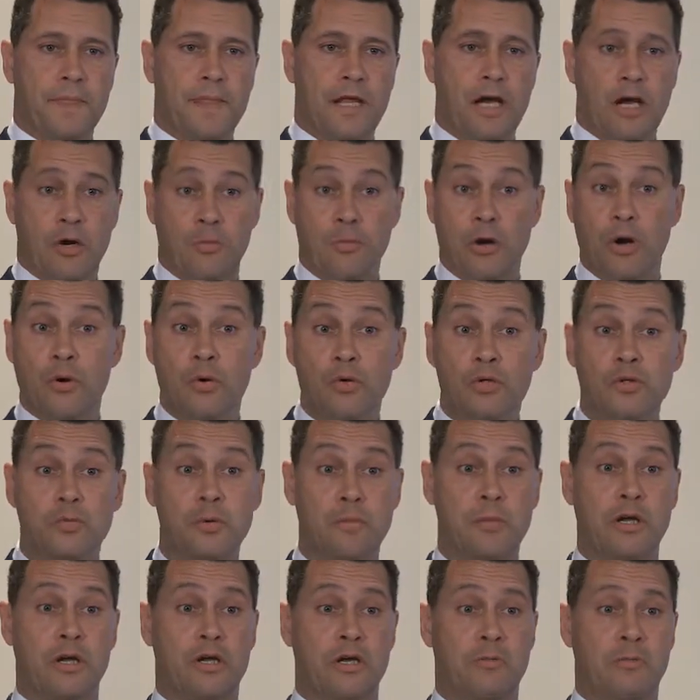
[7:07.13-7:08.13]
Our roads were
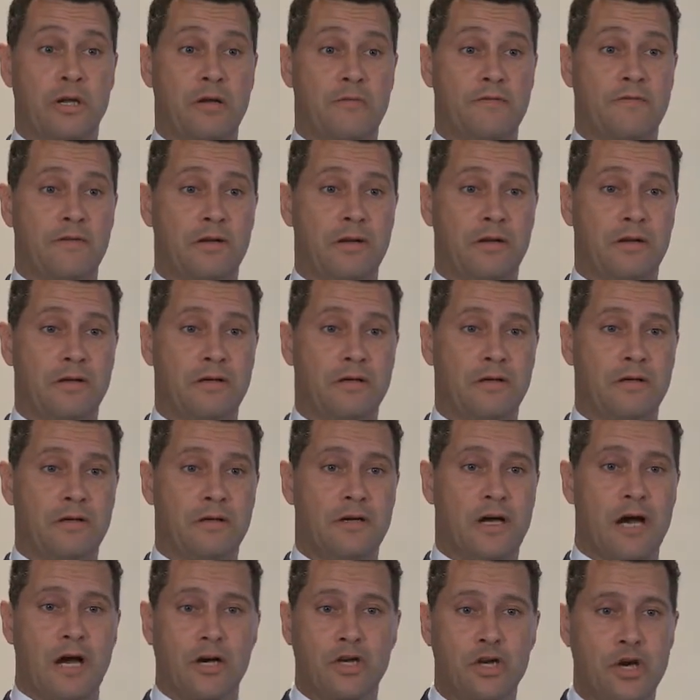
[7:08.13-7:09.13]
becoming fuller.
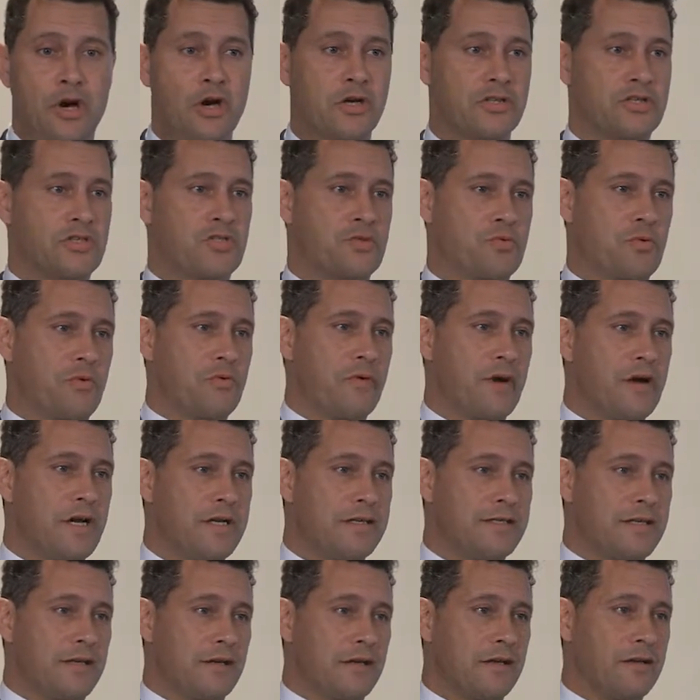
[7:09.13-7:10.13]
Our costs were
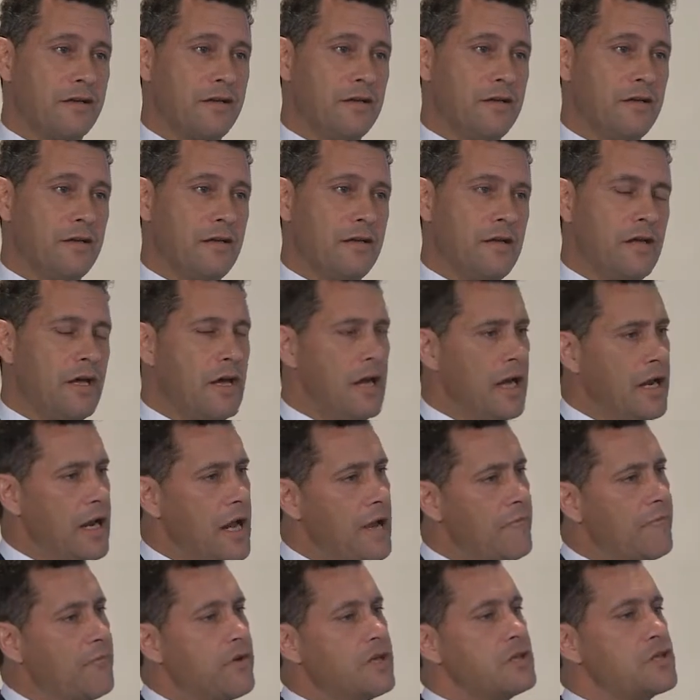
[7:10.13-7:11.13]
rising. And
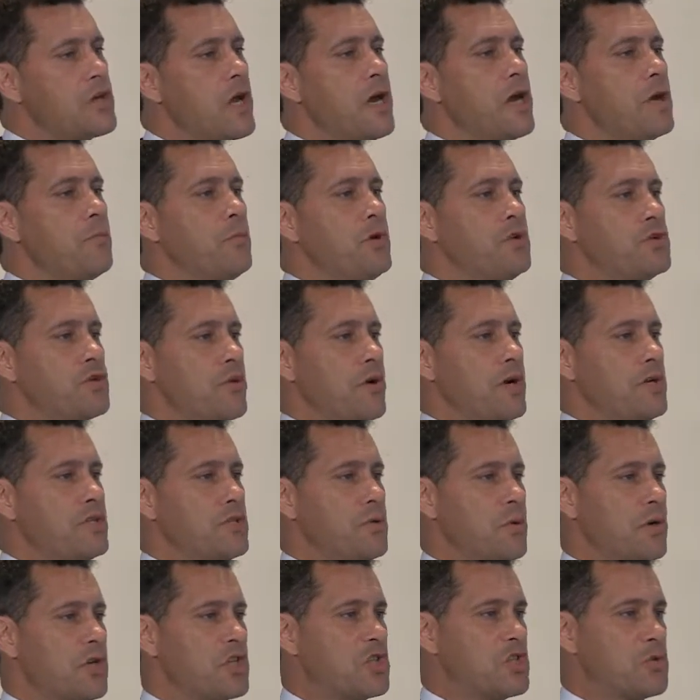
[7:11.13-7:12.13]
every time we tried
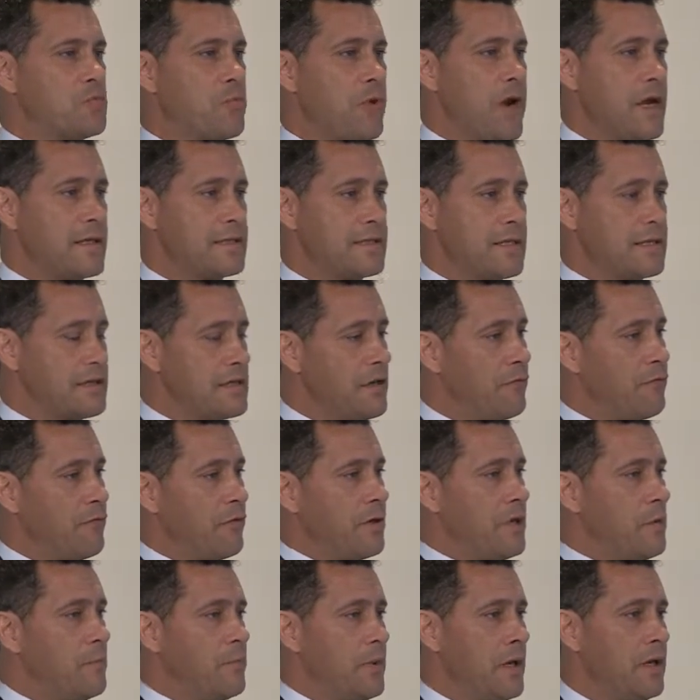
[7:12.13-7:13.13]
to express a
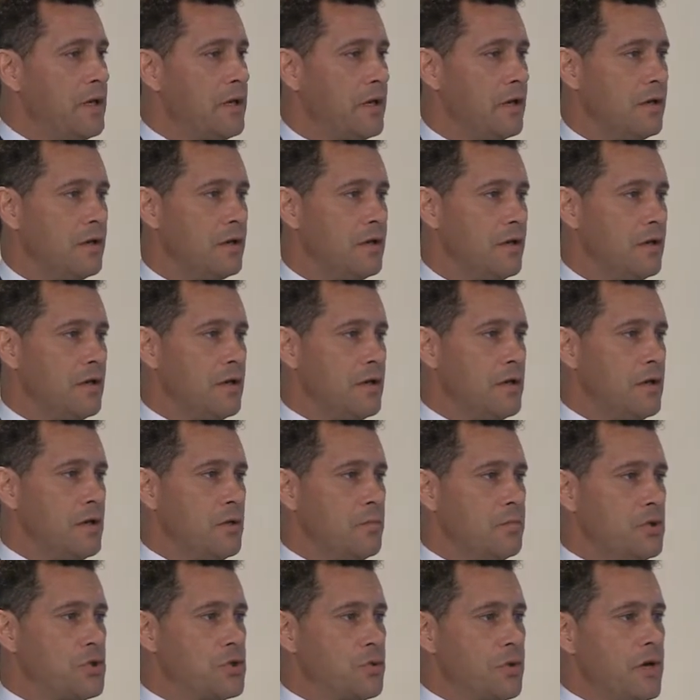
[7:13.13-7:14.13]
different opinion
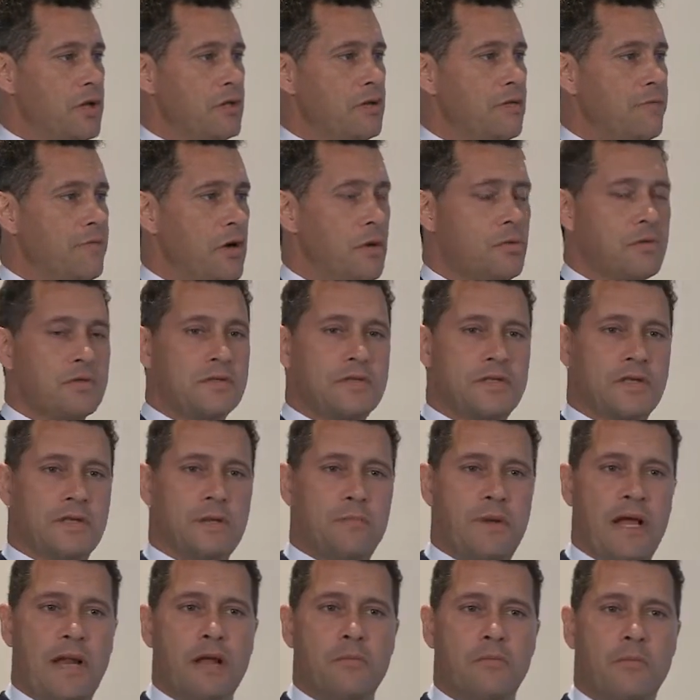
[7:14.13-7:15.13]
between the votes and the
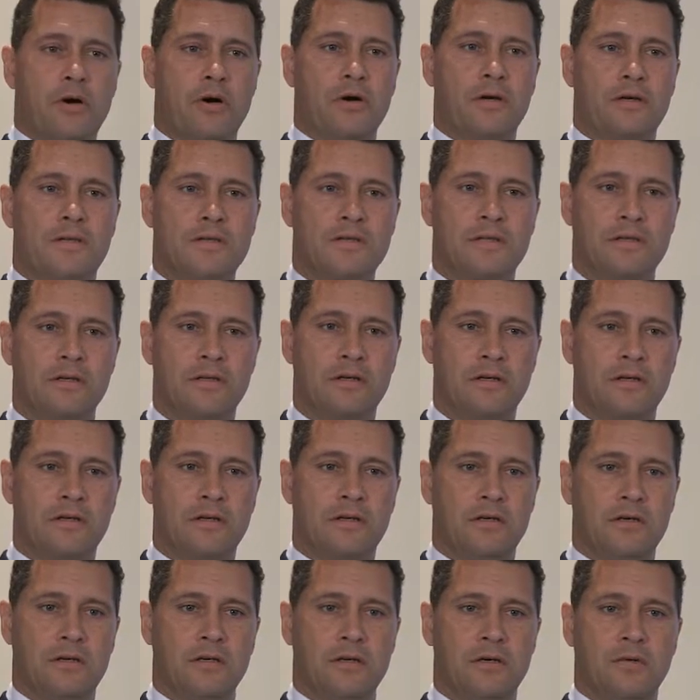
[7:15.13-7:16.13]
ballot box,
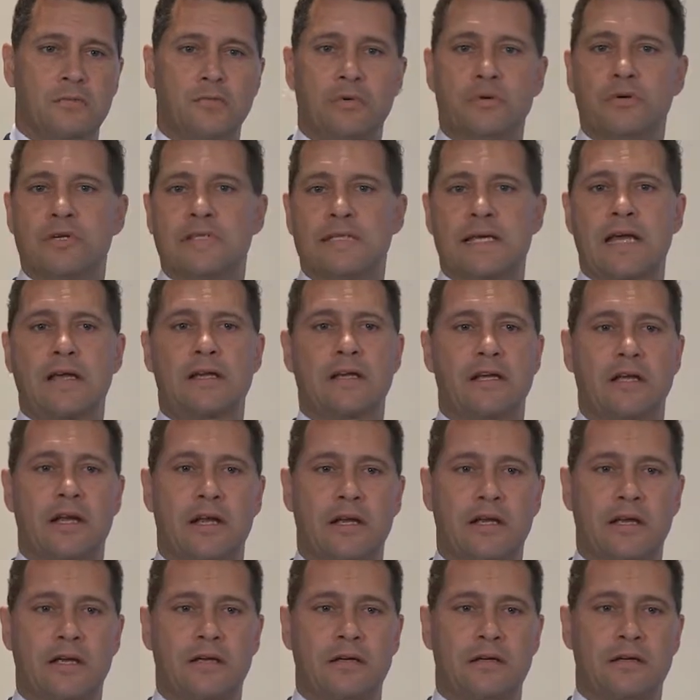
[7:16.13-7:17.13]
we were
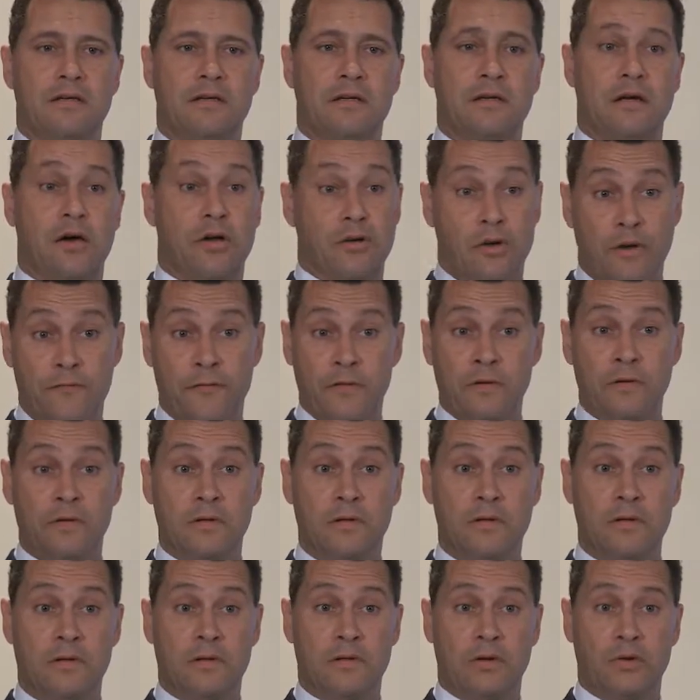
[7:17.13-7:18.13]
technically, and often
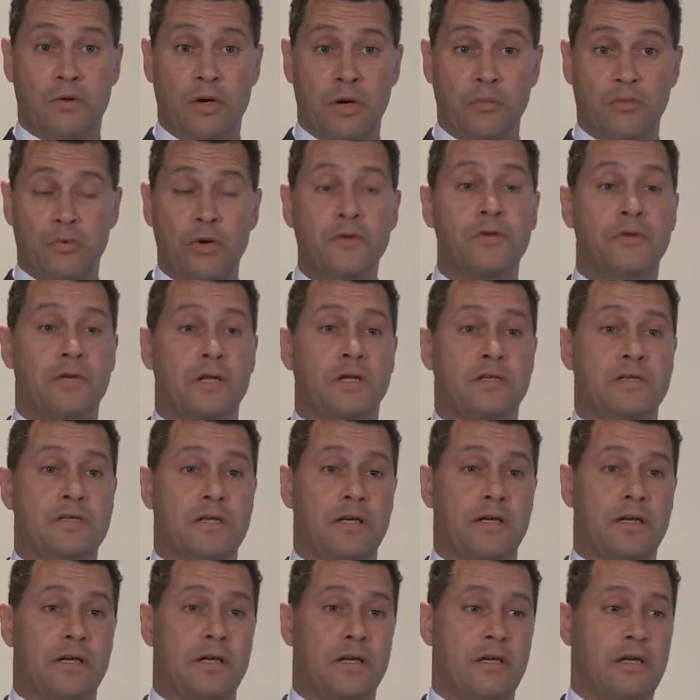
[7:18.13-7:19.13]
quite
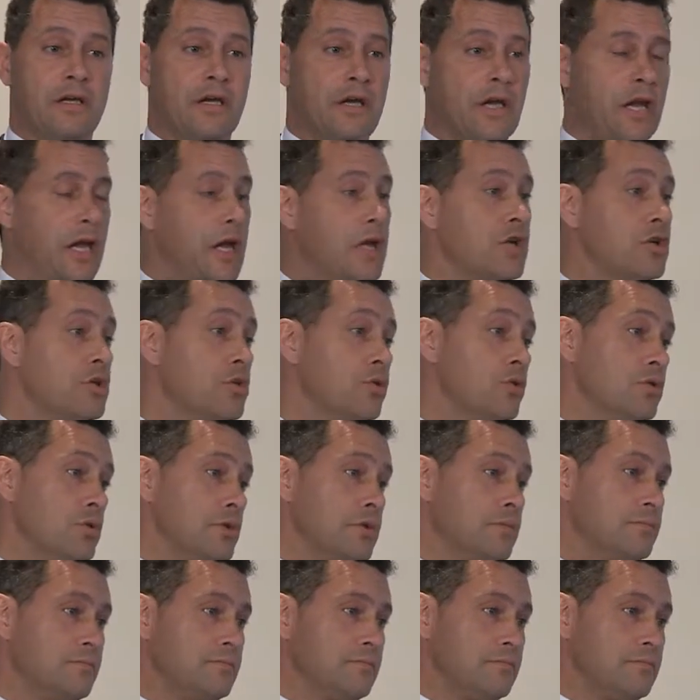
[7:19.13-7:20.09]
ruthlessly, ignored.